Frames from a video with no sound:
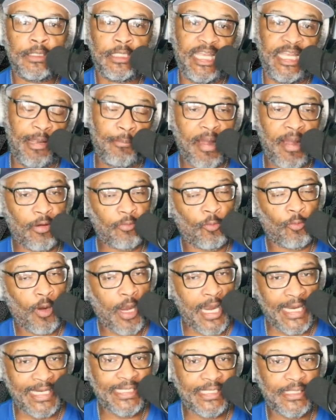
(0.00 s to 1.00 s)
Am I
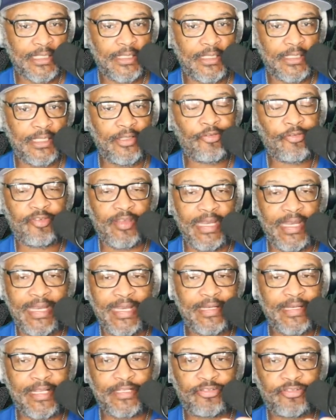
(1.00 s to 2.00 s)
right in
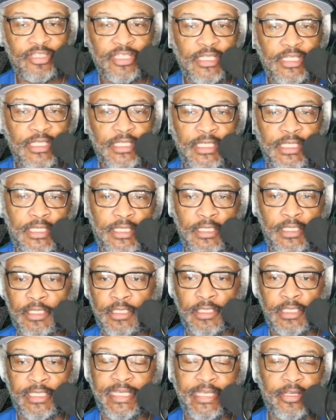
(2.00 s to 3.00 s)
saying that
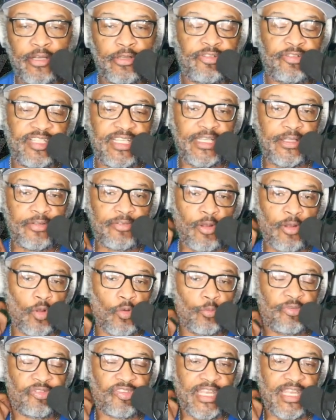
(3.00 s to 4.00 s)
he or she is
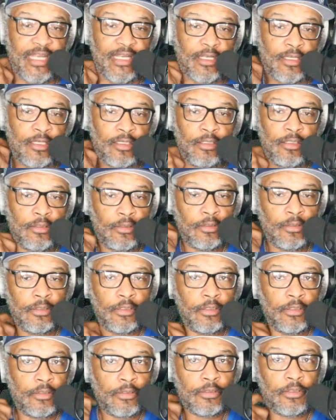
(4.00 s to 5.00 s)
homesick?
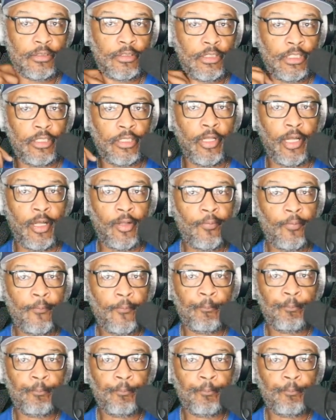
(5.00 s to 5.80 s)
You know,